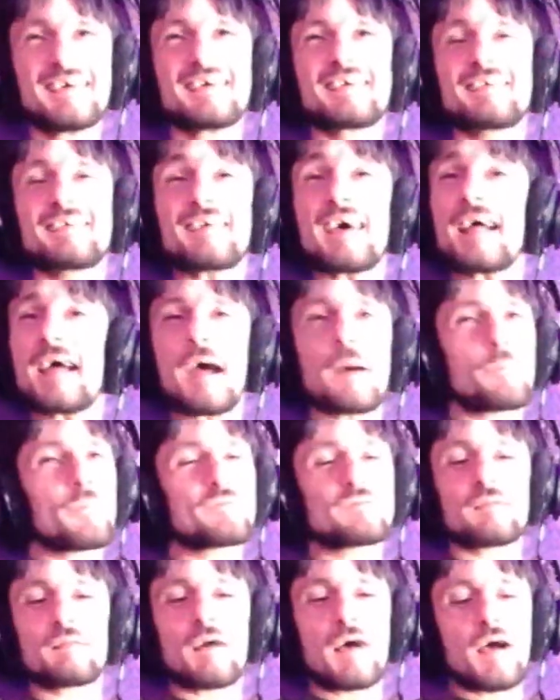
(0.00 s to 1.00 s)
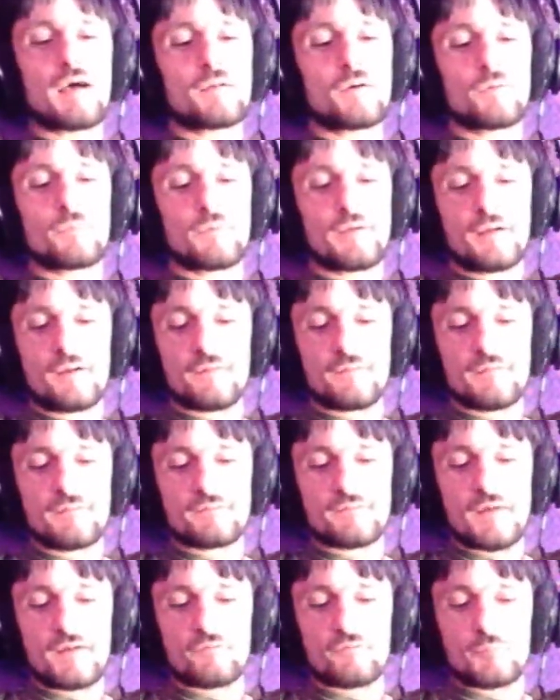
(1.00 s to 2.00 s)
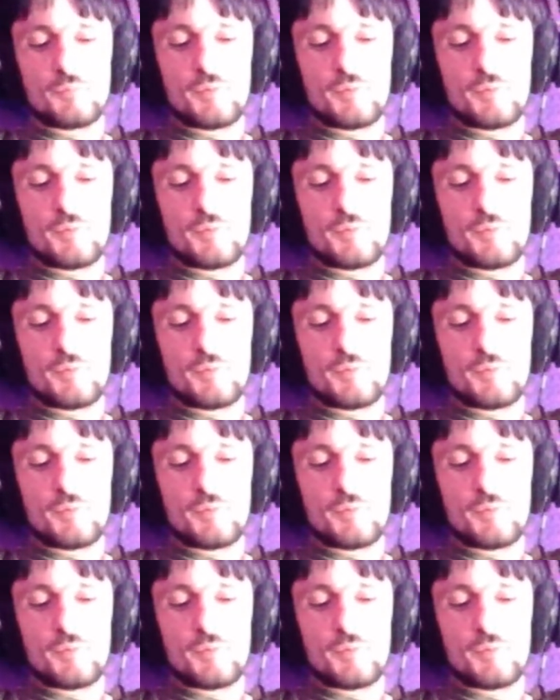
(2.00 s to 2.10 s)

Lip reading: Because that happens a lot over here in this country.